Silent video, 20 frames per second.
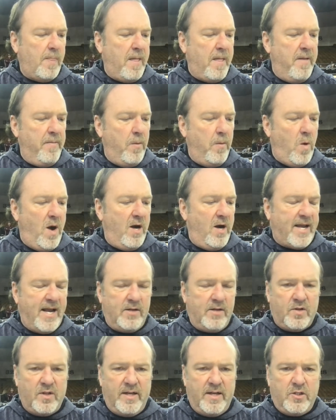And the
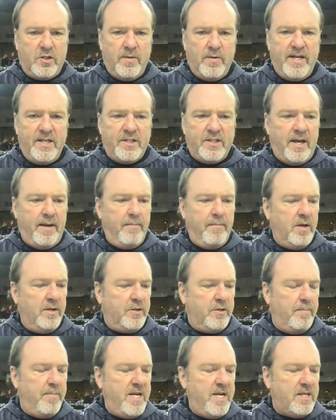Wildcats, the last 2A team,
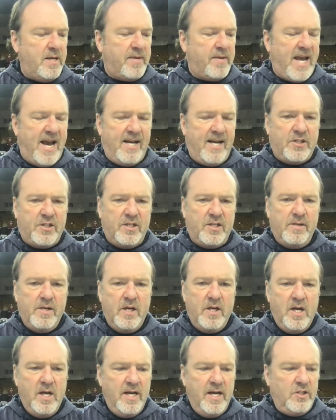to beat them. Cashin
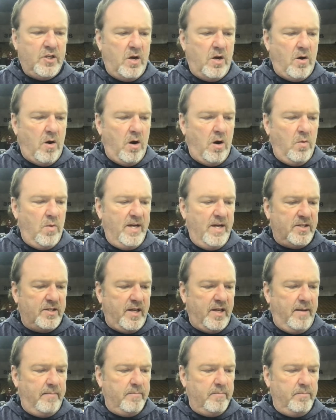and John Hardaway's
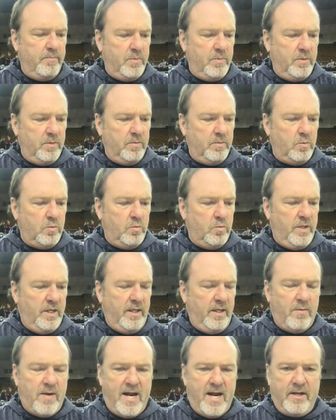team
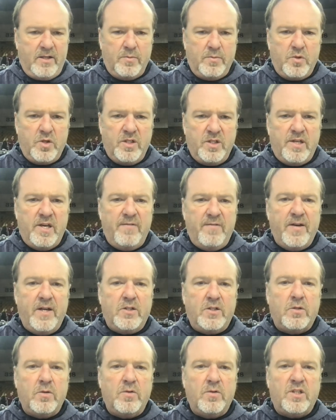really riding some good
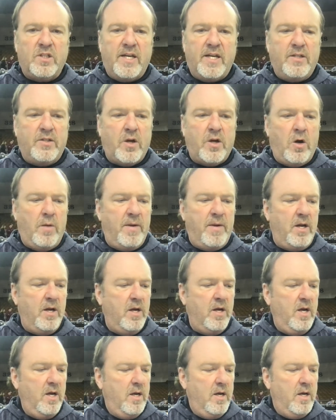defense through the state tournament
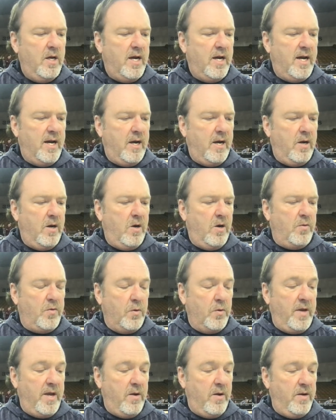or
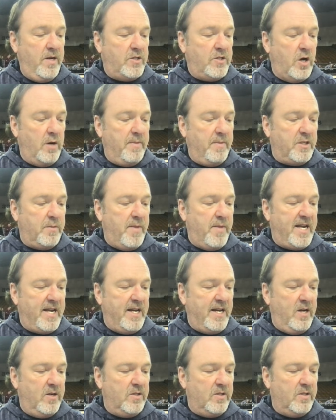through the area tournament to make
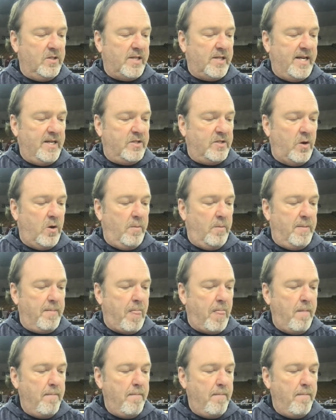it here to the state tournament.